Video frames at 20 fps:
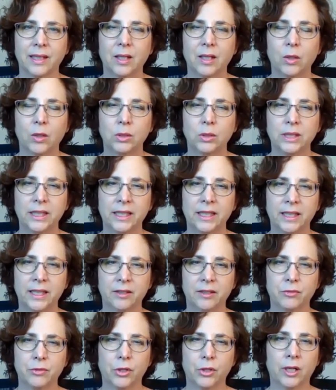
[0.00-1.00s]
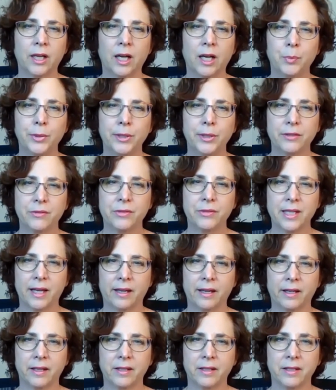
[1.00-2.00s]
holding it for a couple of
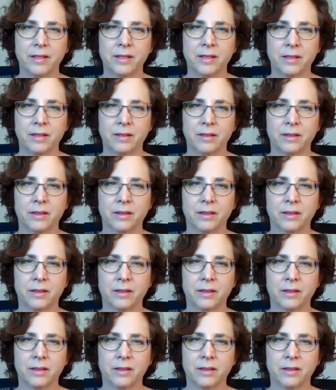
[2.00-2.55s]
seconds,